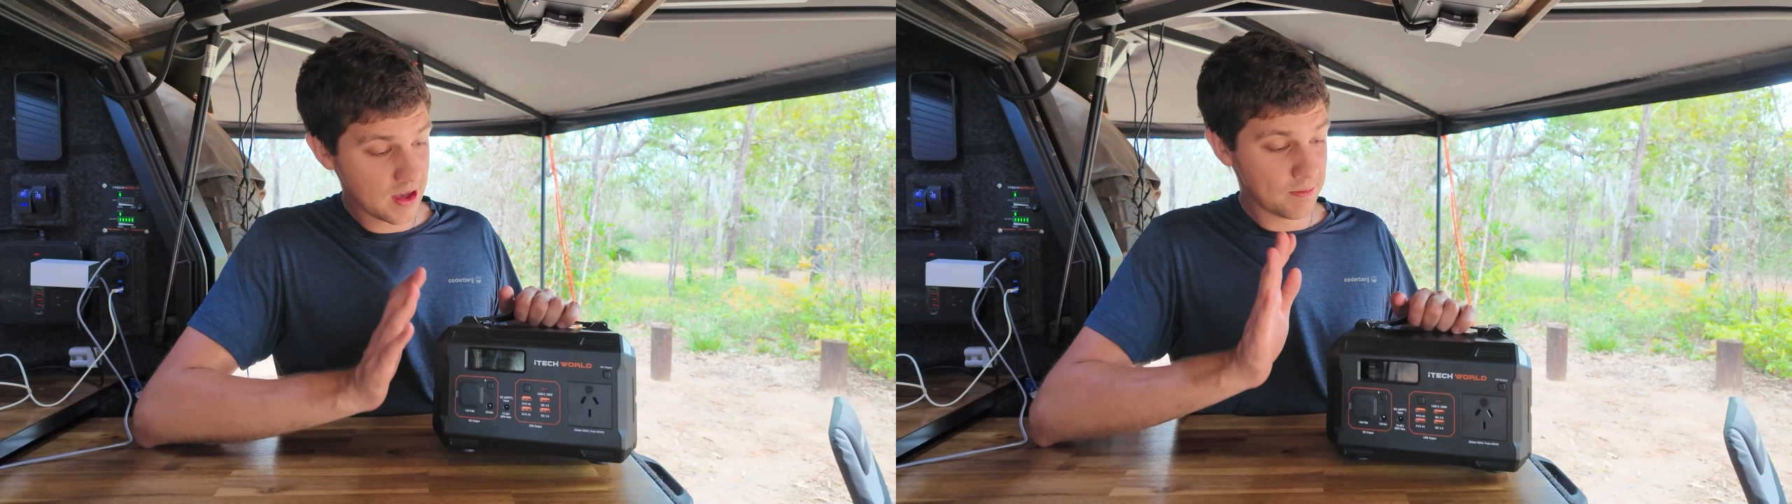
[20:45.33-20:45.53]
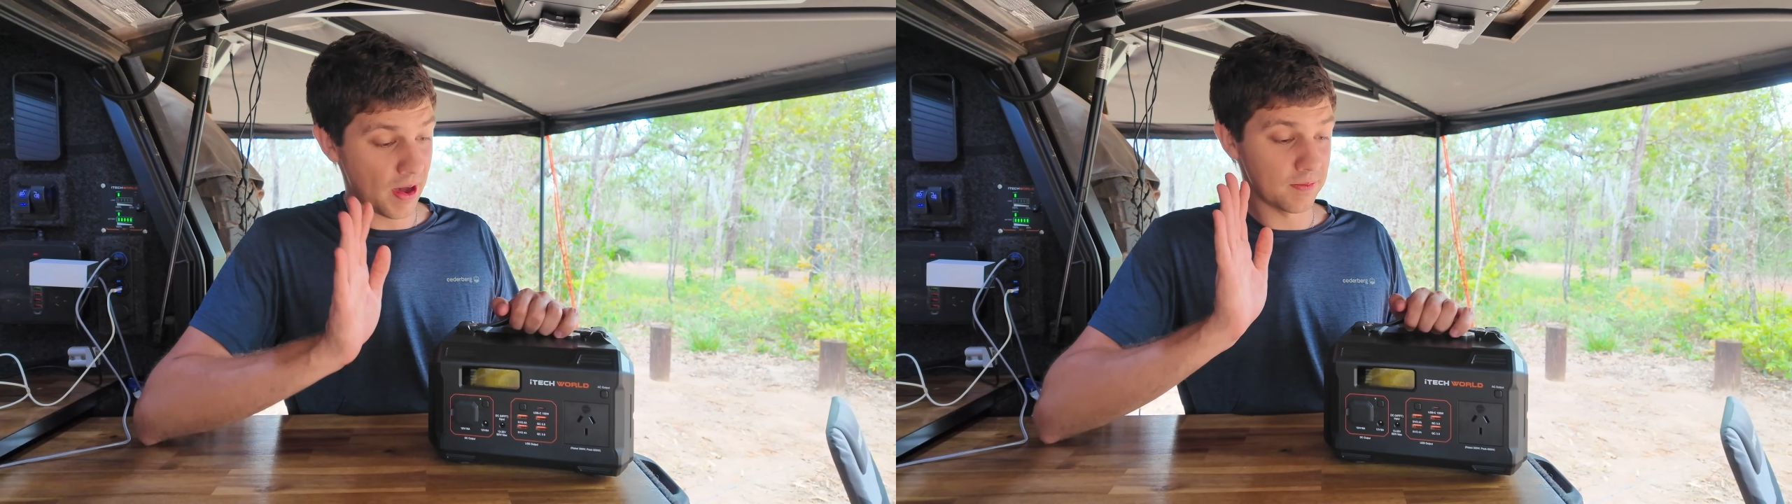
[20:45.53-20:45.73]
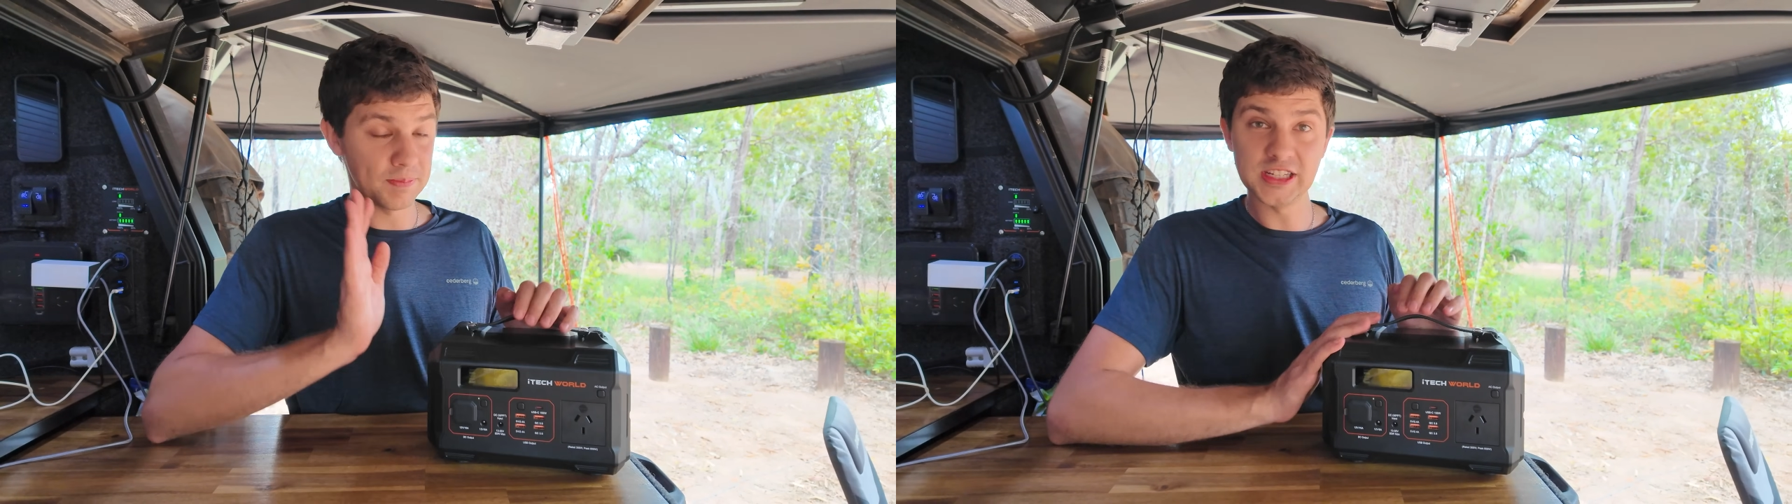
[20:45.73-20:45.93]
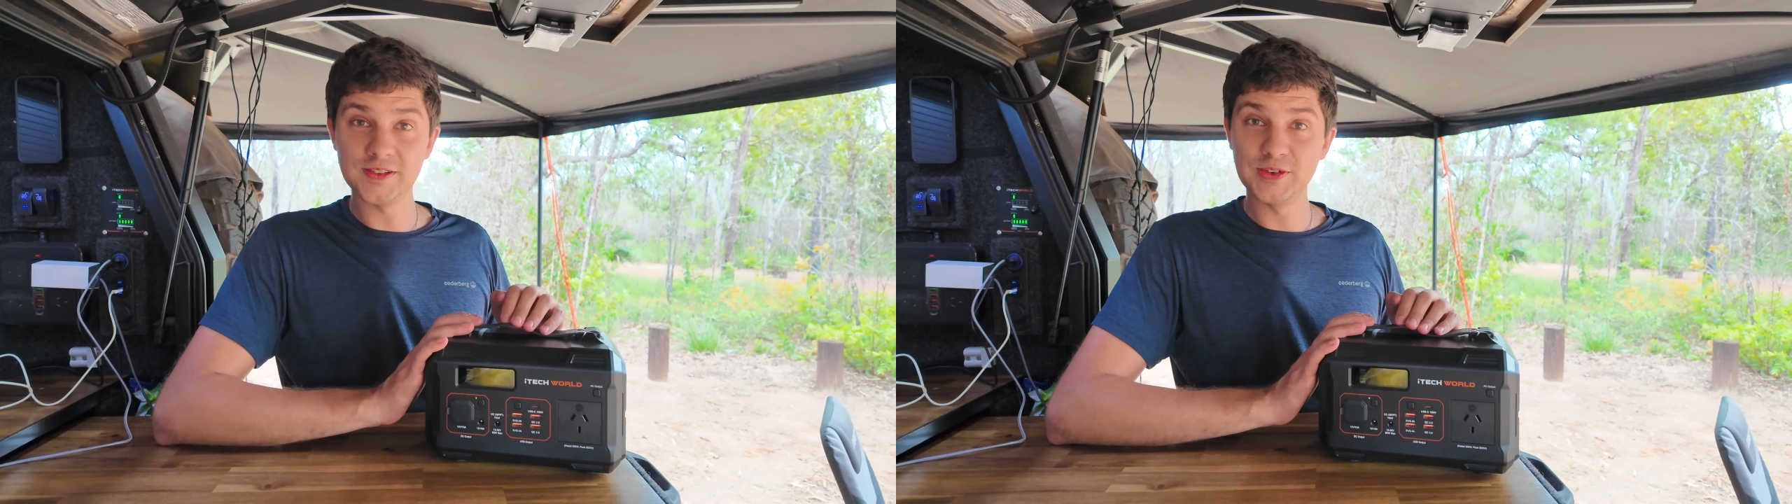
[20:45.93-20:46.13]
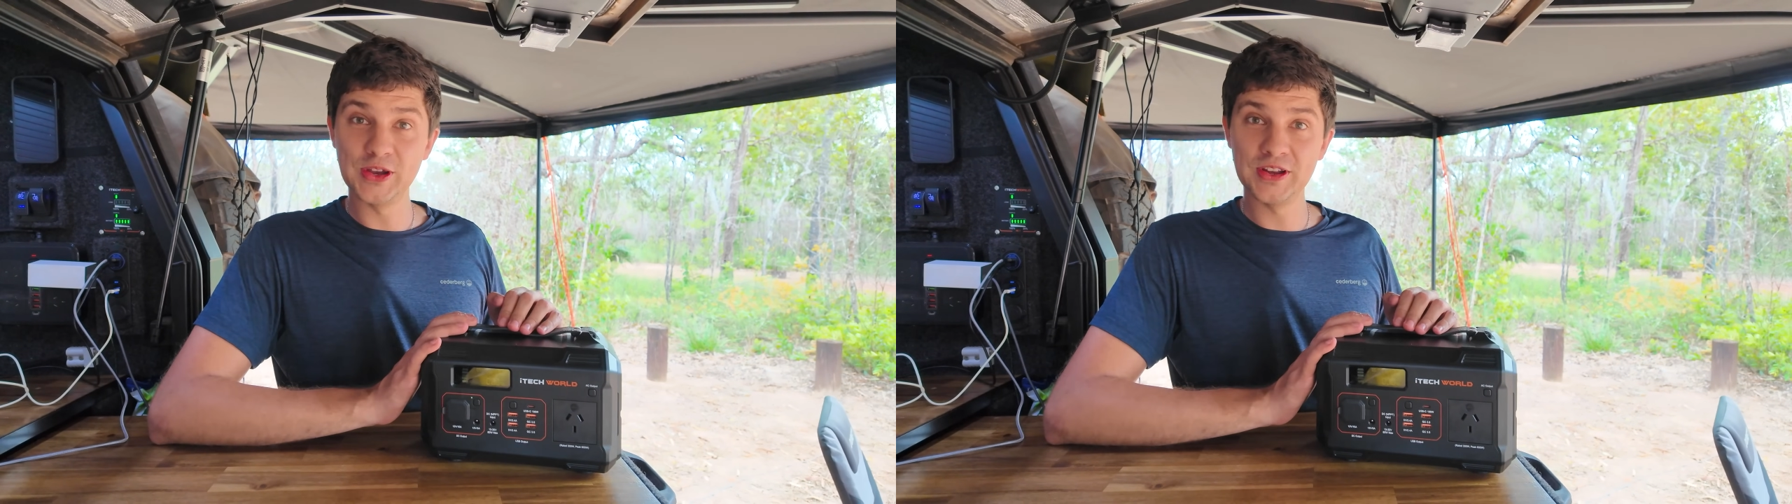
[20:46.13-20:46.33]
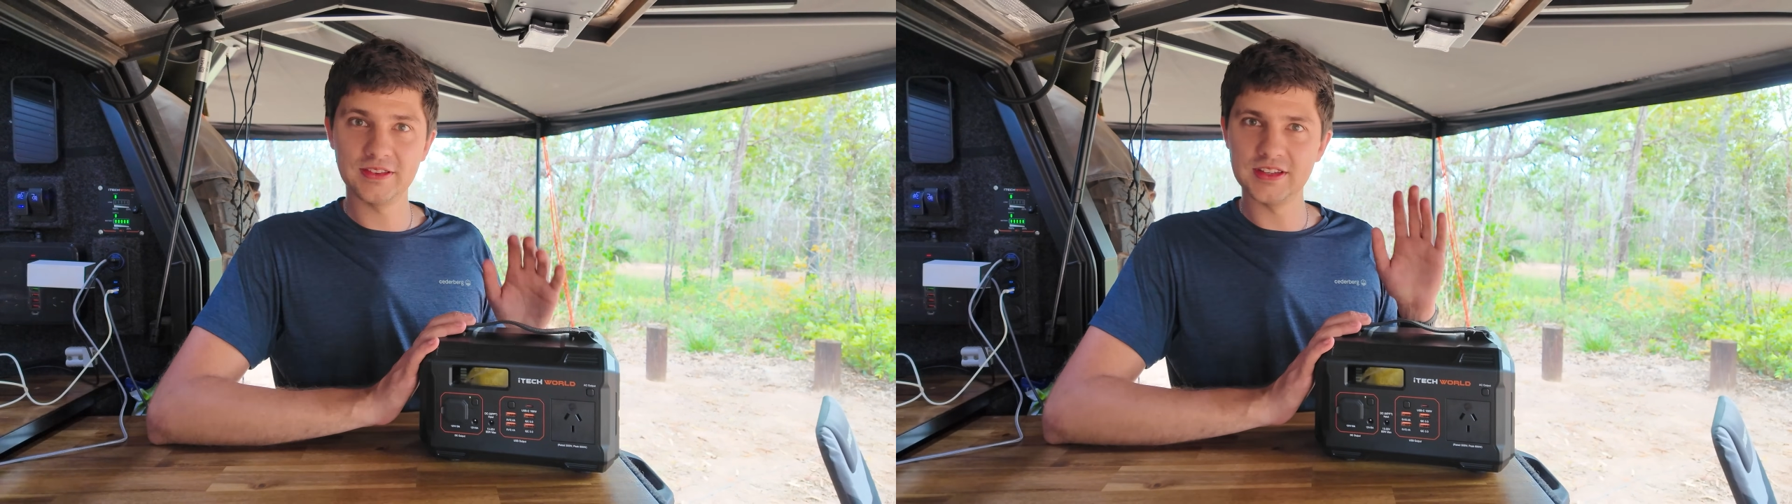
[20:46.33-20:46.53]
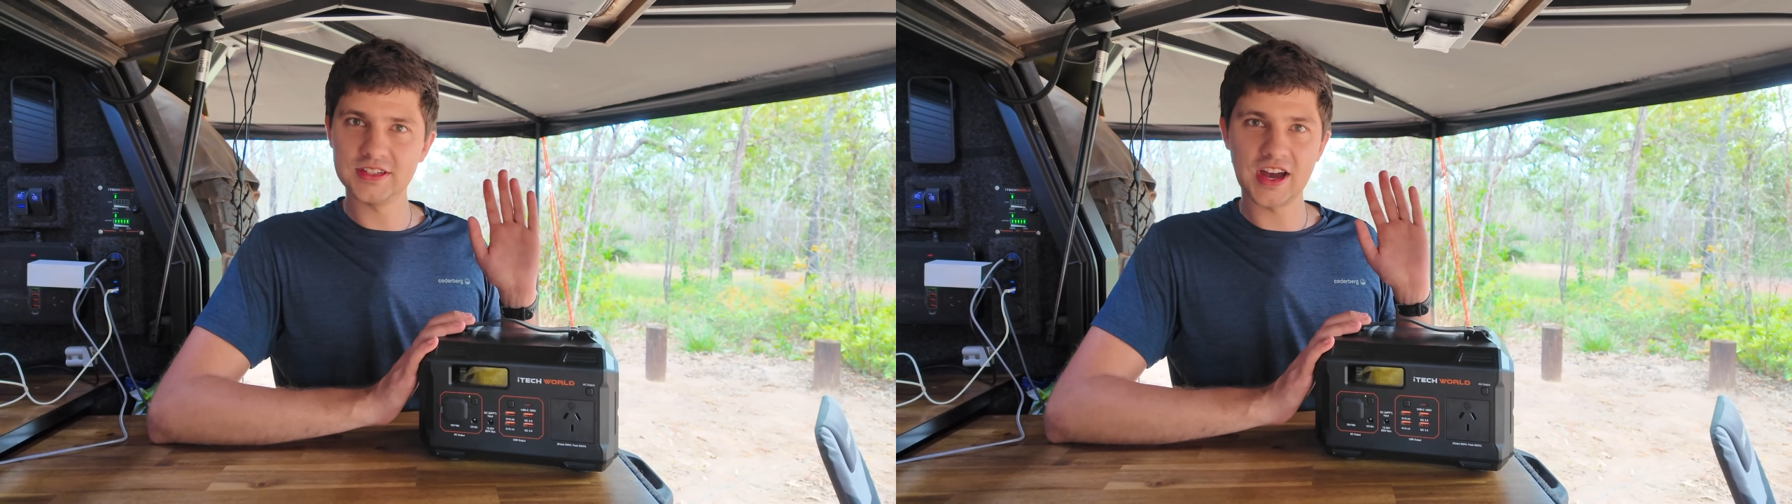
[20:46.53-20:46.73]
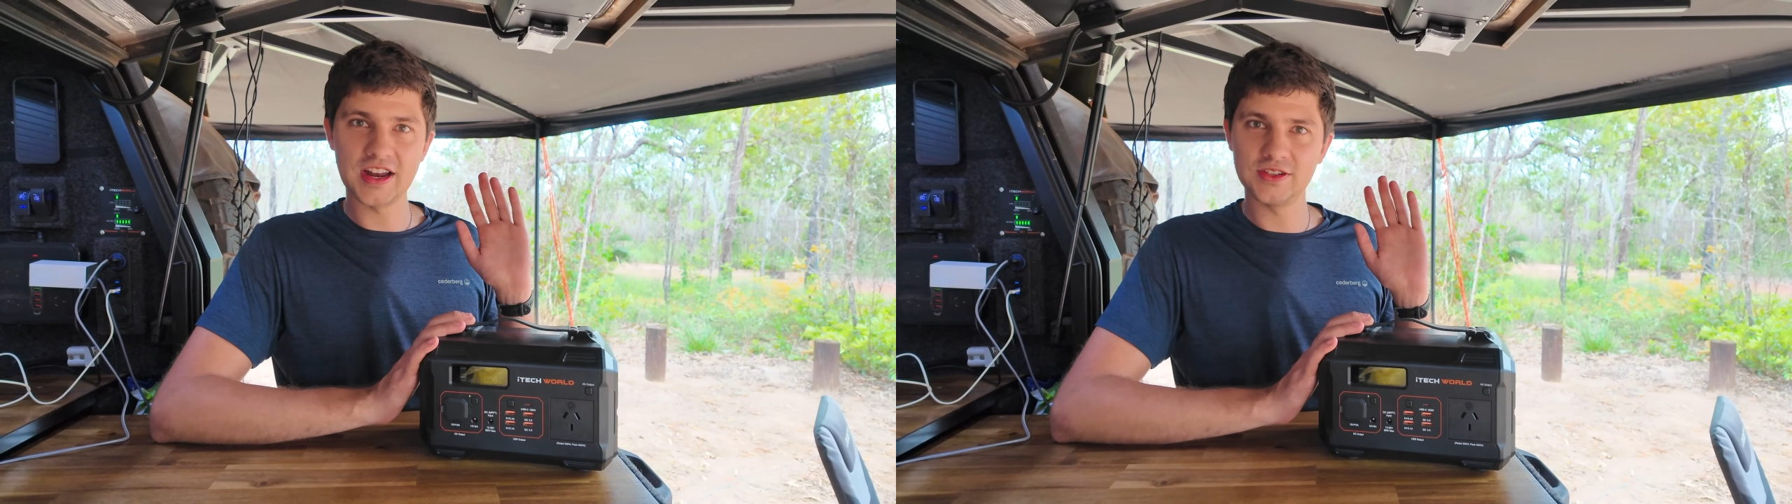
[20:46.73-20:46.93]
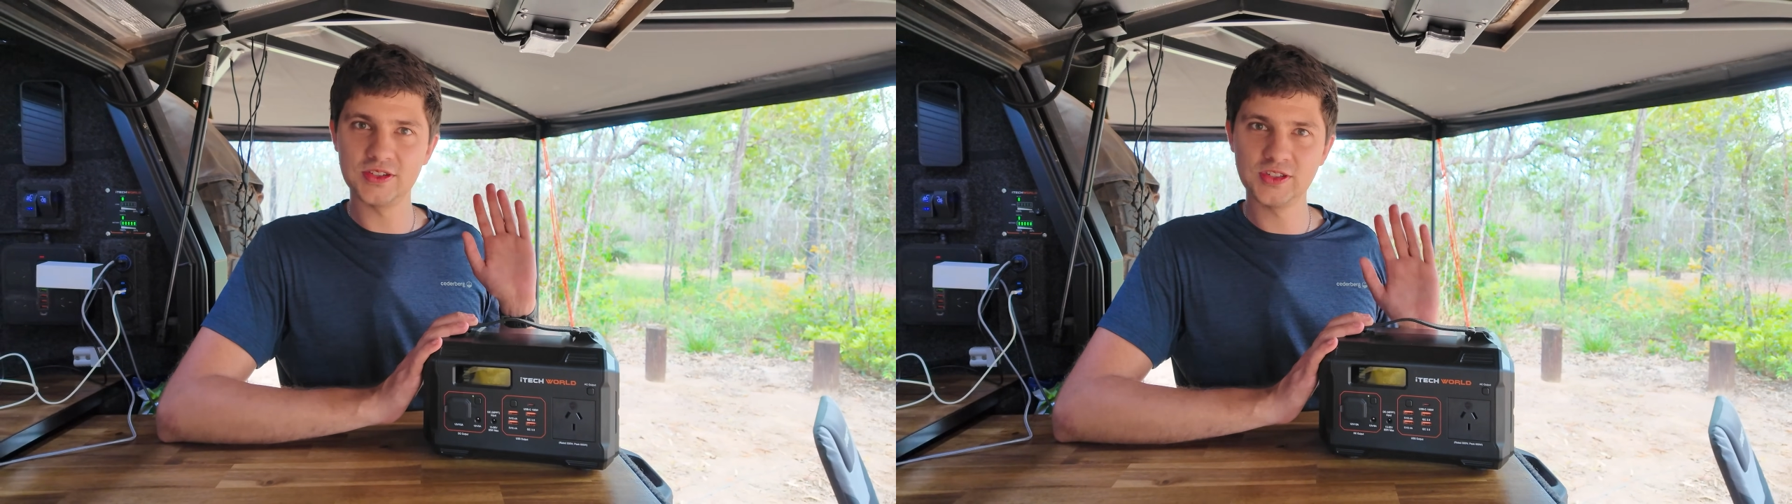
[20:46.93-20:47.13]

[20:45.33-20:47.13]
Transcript: But beast of a unit, this charge is